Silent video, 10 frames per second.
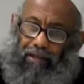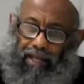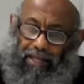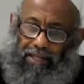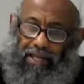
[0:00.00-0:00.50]

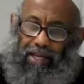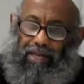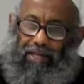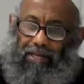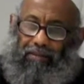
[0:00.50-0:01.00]

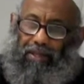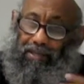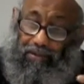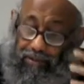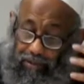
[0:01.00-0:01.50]
Anna
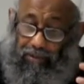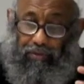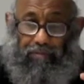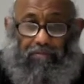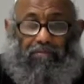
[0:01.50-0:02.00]
means
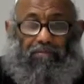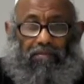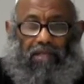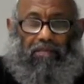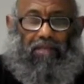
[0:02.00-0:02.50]

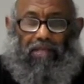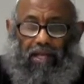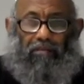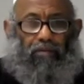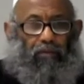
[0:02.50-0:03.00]
something
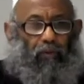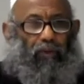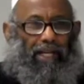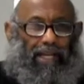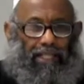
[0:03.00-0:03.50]
comes,
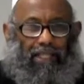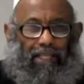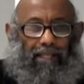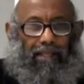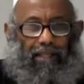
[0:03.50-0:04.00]
or an
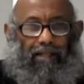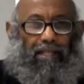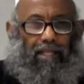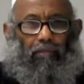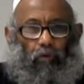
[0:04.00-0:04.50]
idea
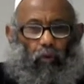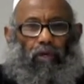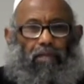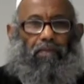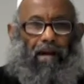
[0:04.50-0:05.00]
that comes to
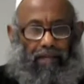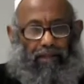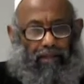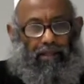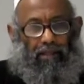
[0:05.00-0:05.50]
one's
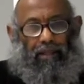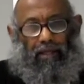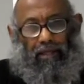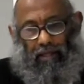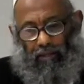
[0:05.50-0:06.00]
mind.
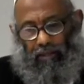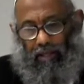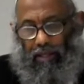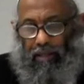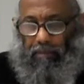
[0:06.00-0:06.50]

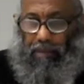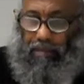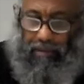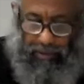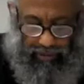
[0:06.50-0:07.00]
Okay, but
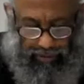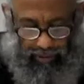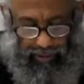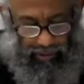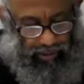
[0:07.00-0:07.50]

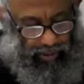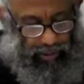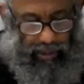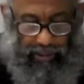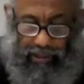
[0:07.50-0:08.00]

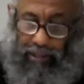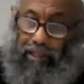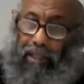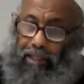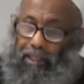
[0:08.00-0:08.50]
here as a technical